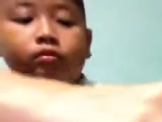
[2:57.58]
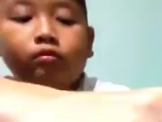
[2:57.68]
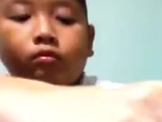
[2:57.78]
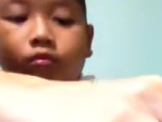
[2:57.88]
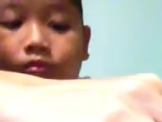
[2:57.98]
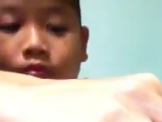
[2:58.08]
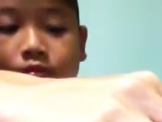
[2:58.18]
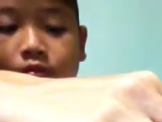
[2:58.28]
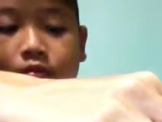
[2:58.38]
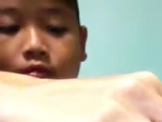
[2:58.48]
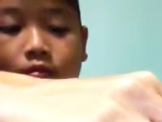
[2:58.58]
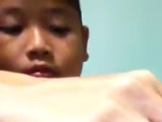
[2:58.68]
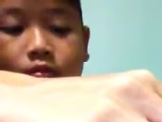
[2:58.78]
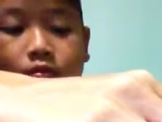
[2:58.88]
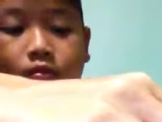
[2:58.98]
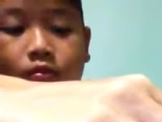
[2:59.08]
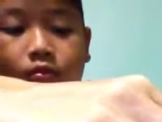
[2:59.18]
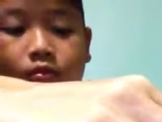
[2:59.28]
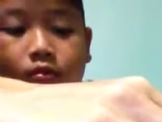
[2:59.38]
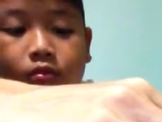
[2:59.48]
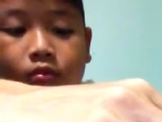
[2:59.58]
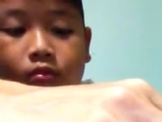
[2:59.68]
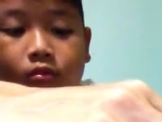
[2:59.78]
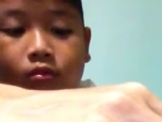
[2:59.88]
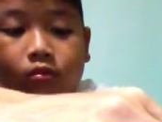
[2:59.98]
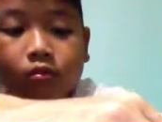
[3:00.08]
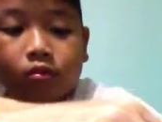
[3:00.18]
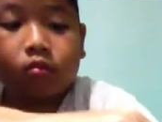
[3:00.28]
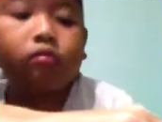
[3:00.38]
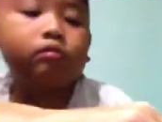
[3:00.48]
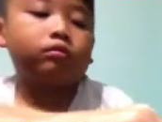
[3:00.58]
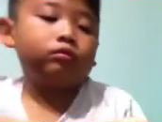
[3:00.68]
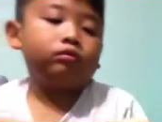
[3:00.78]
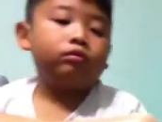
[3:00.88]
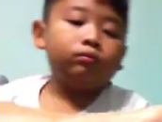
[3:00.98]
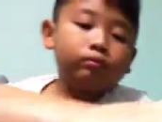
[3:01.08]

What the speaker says: (silence)